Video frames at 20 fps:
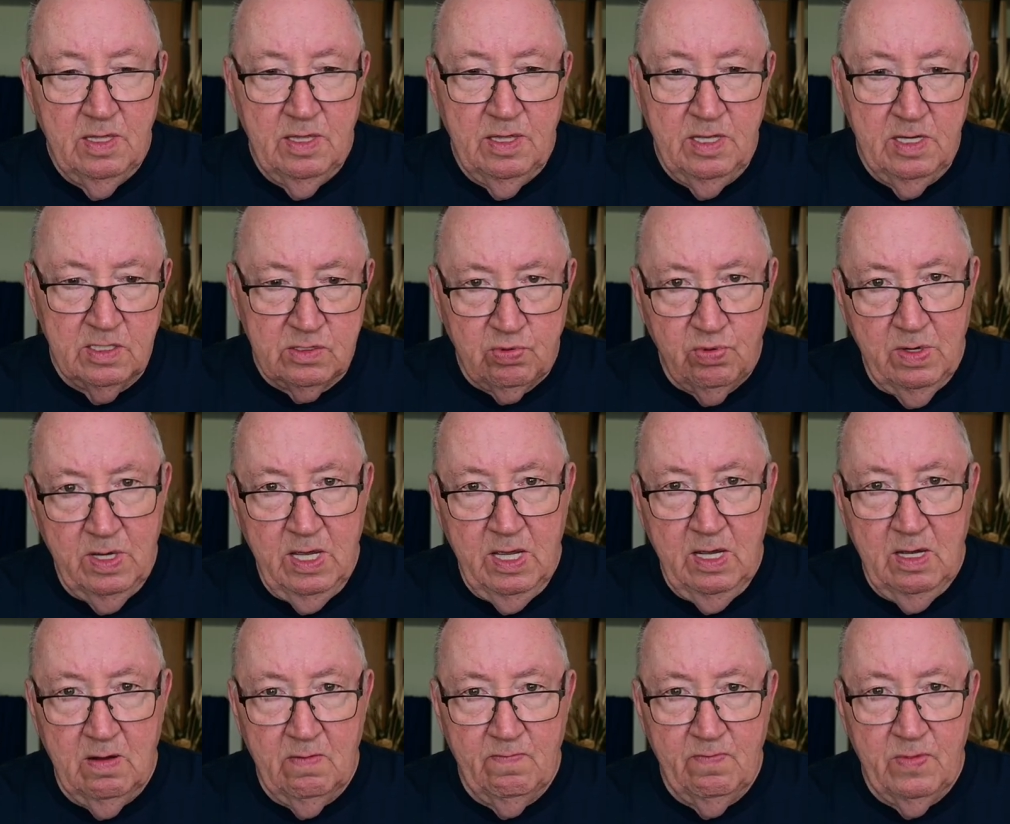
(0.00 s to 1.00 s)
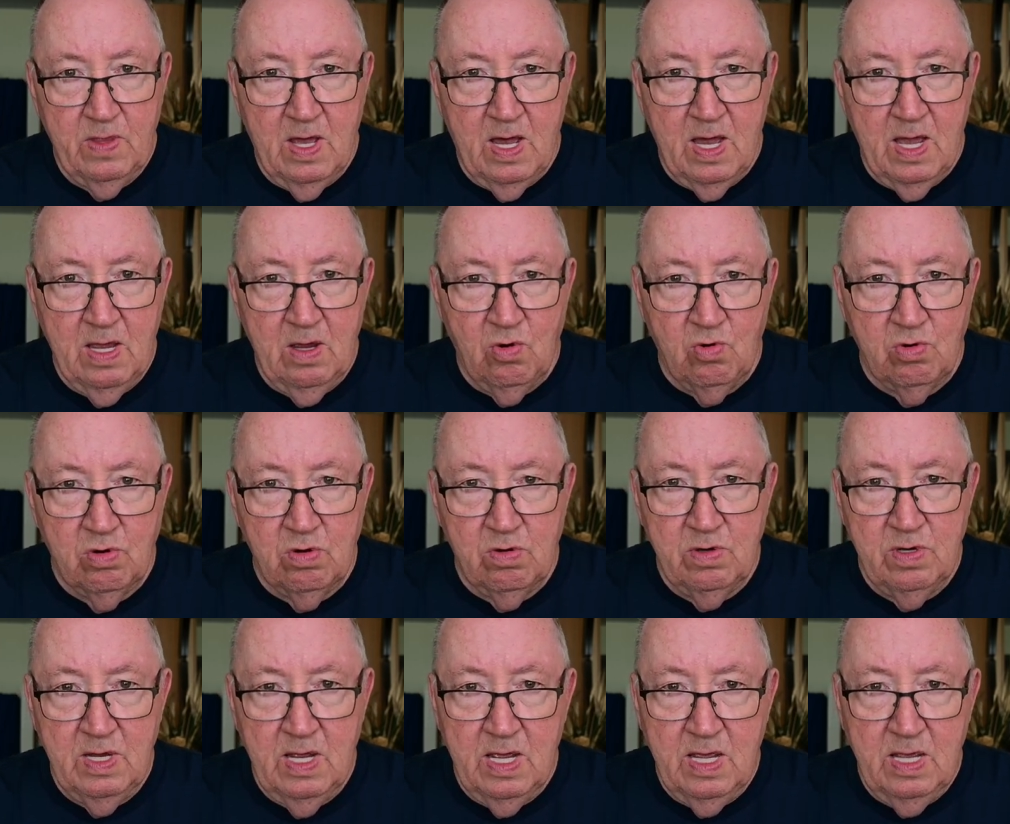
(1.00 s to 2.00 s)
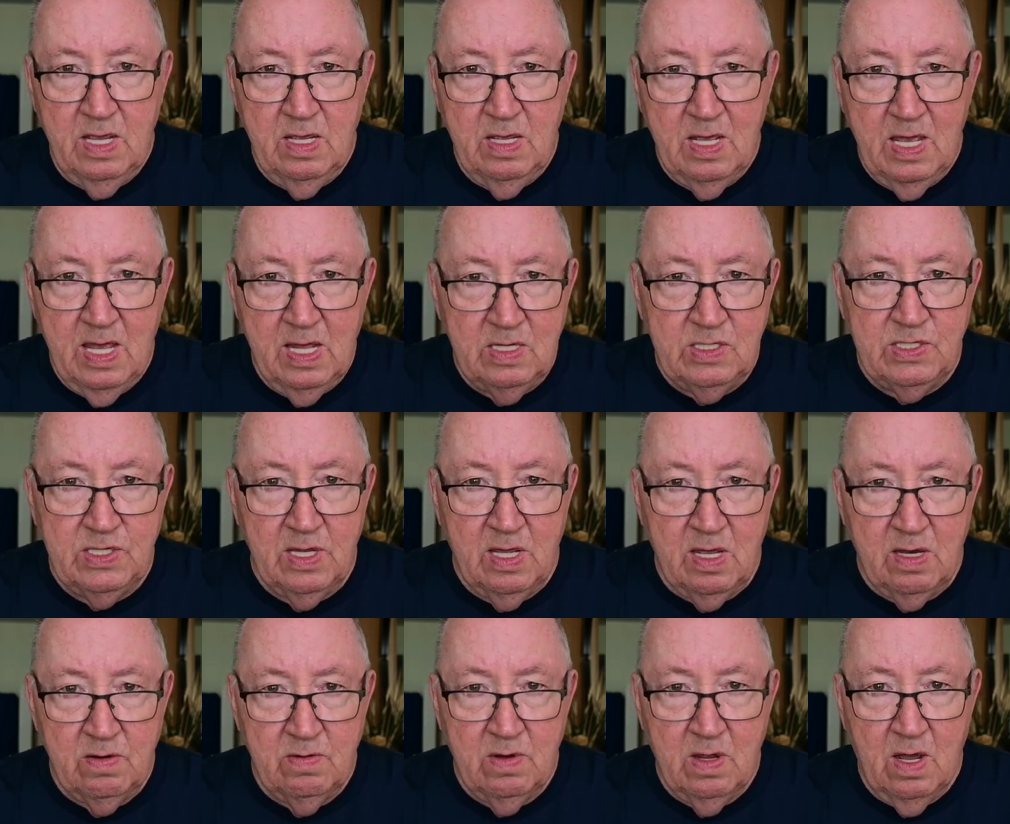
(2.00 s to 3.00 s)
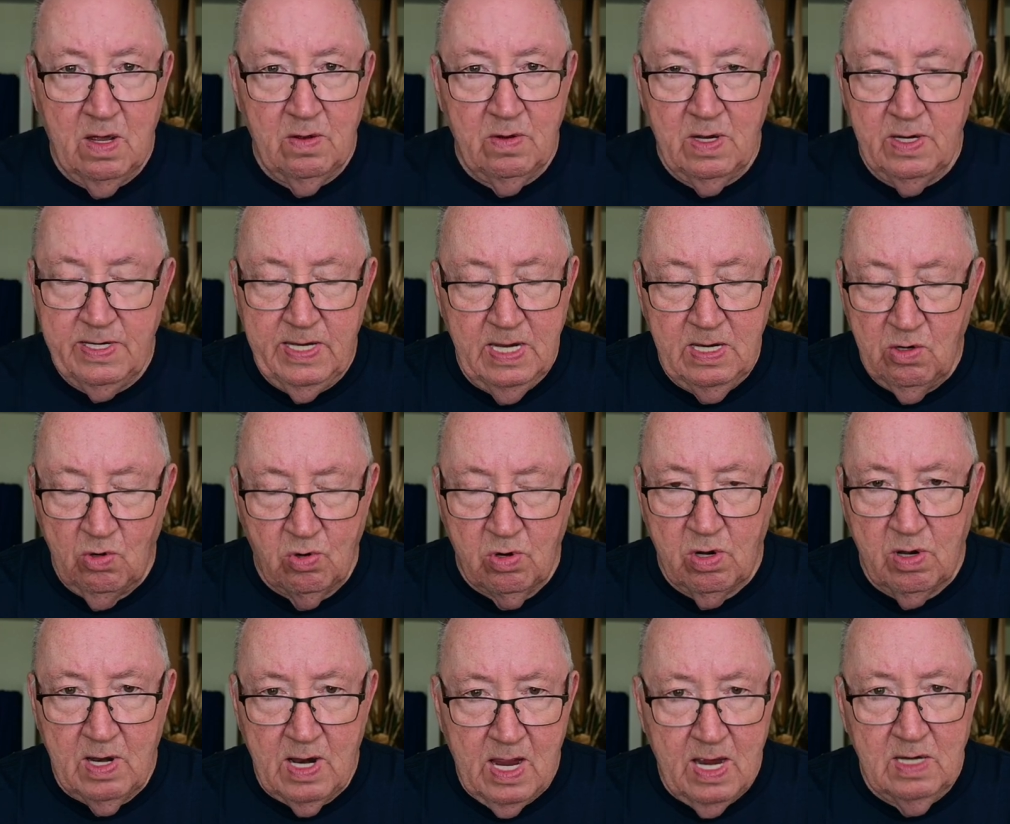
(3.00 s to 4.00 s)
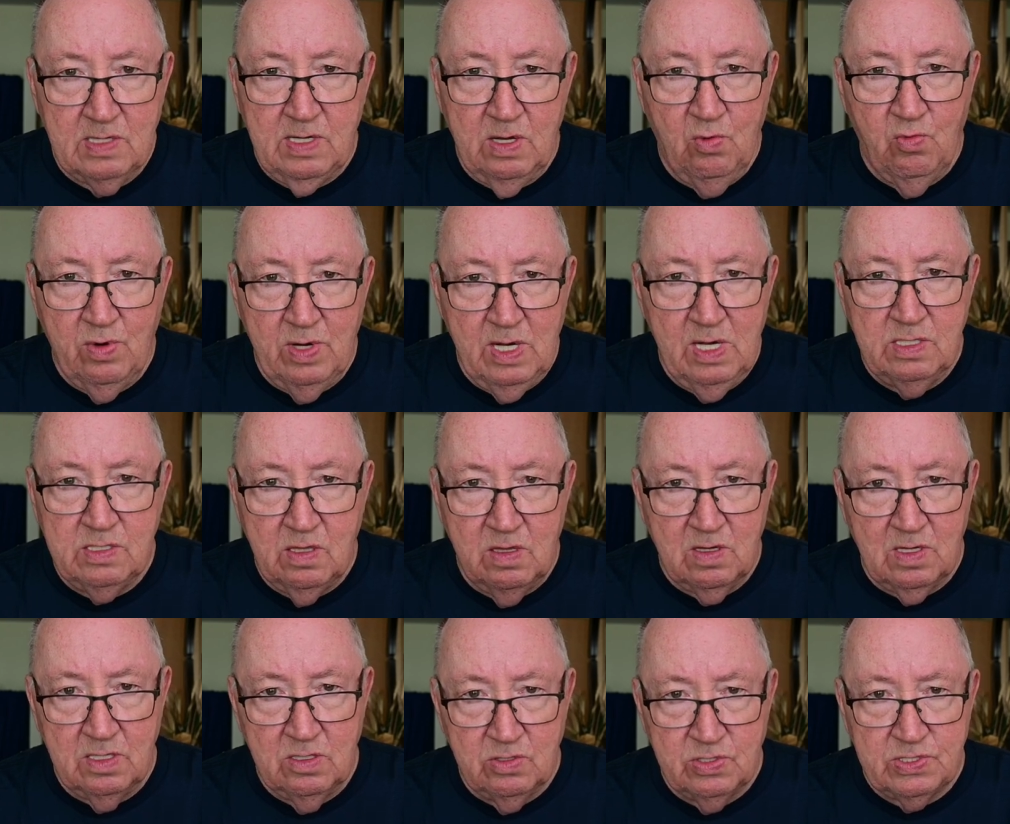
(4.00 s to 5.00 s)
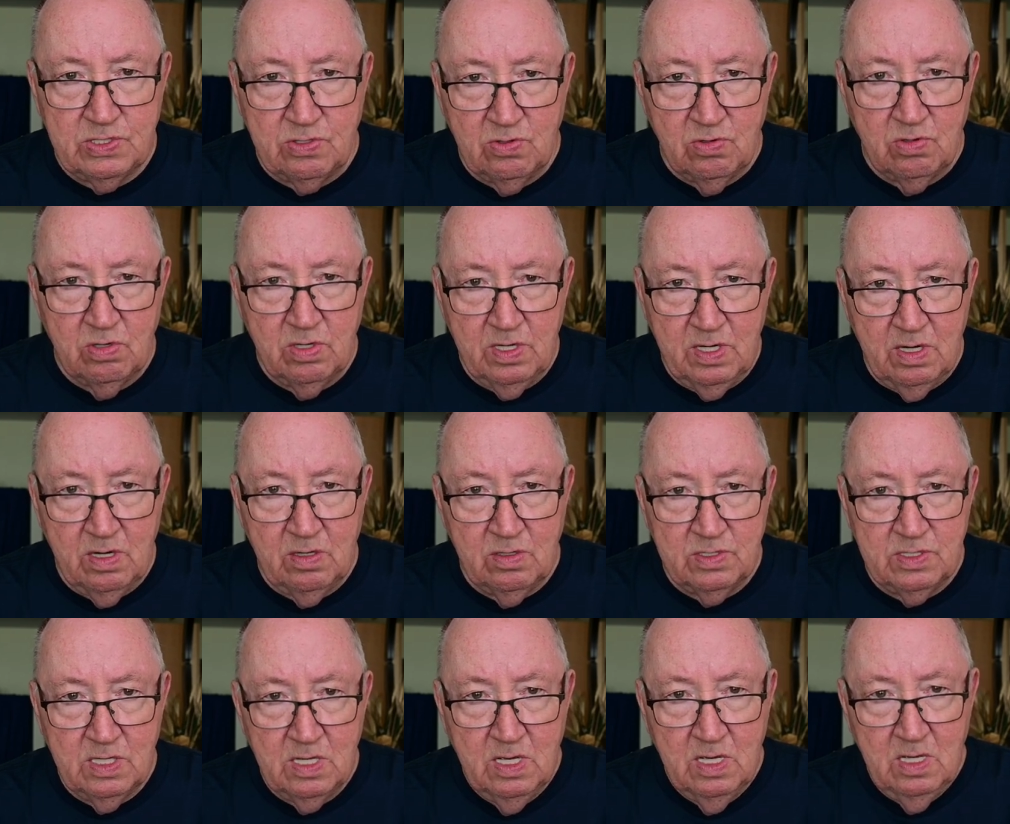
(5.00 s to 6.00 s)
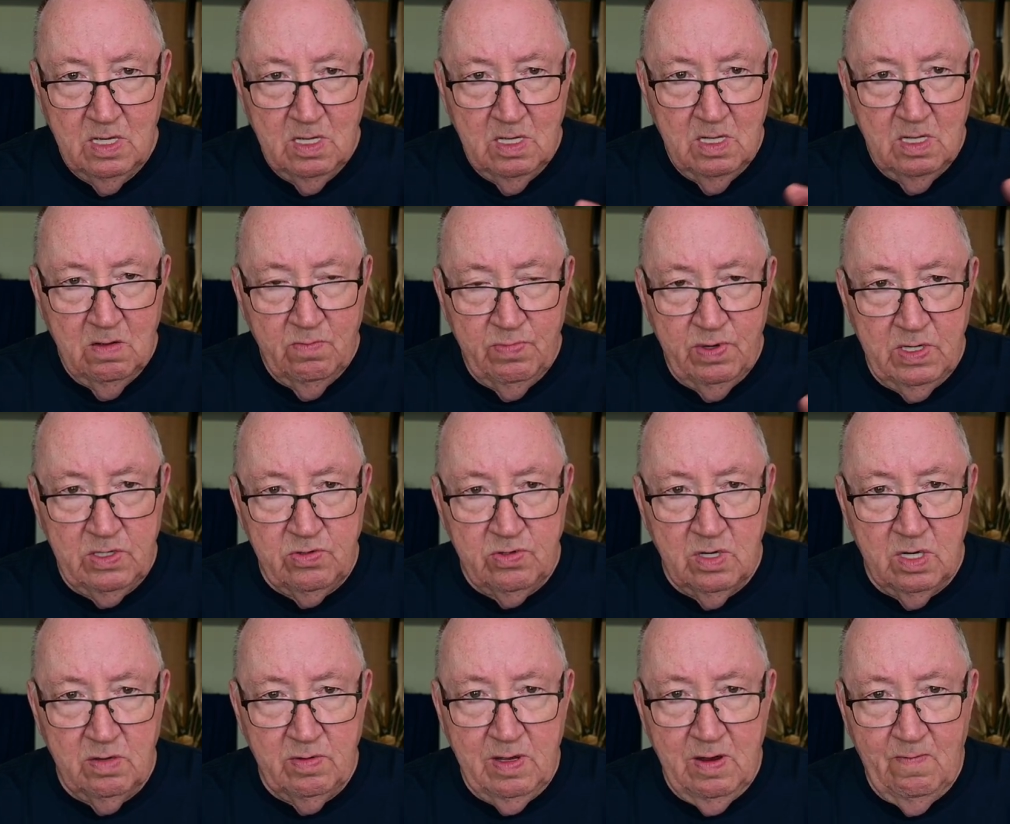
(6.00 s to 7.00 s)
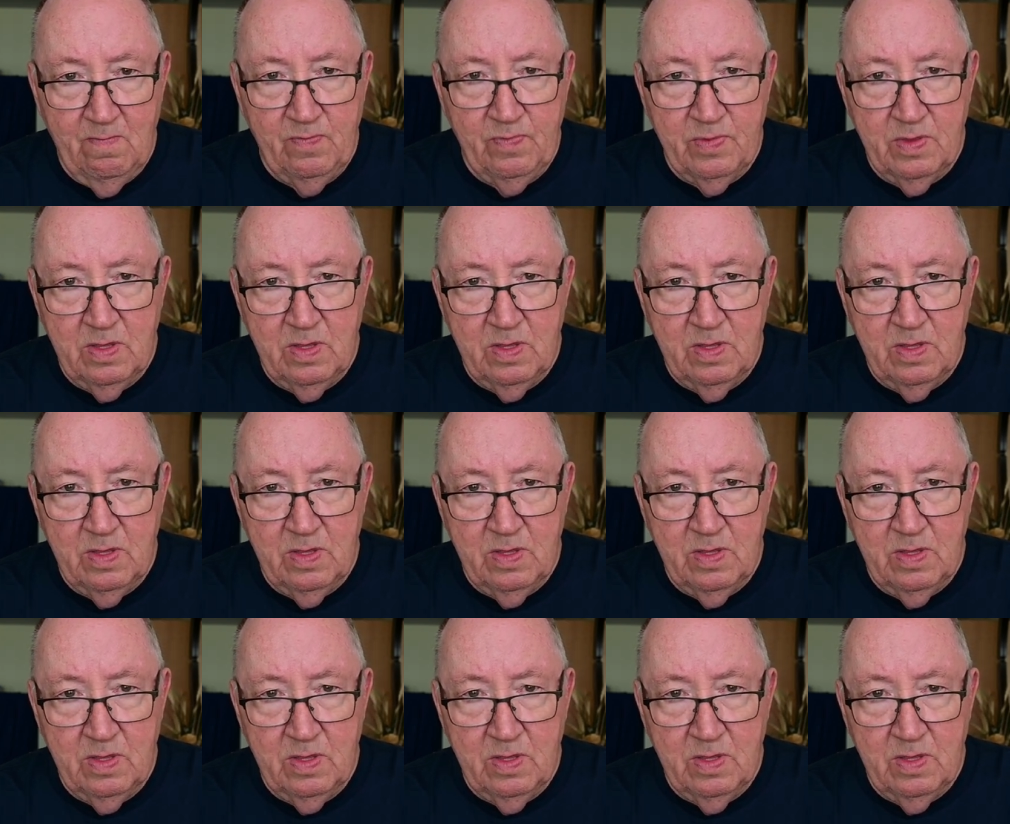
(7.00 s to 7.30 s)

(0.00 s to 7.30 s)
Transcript: This week I ordered a headset. I didn't order it. I actually went into this little store, here's a picture of it,